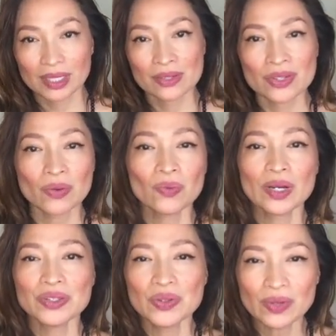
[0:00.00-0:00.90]
So
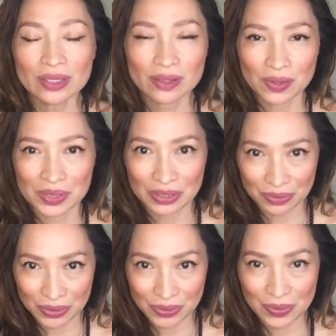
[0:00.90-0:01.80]
when you are going
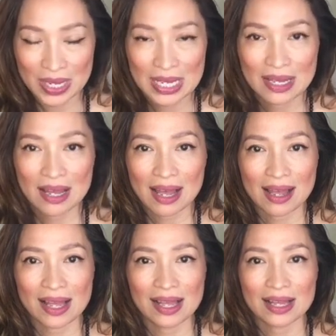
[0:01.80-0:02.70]
through
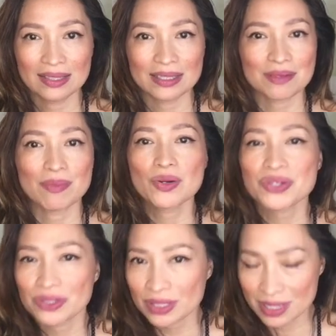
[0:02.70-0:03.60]
an
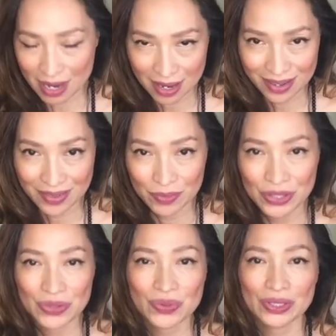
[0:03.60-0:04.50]
emotional time,
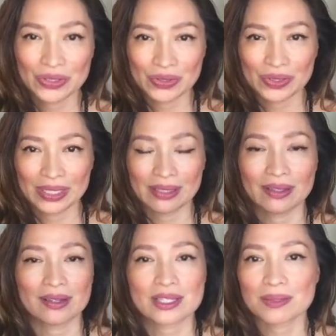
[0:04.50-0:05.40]
when you are
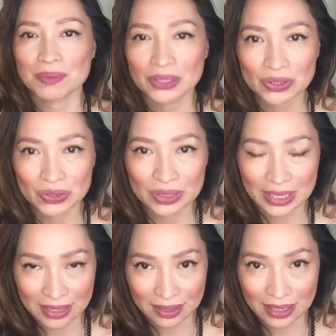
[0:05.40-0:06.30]
doing spiritual
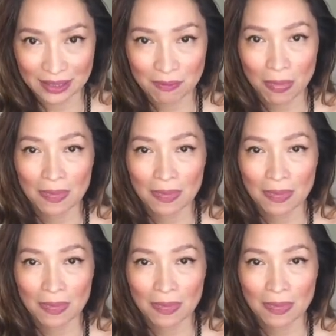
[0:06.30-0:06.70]
healing,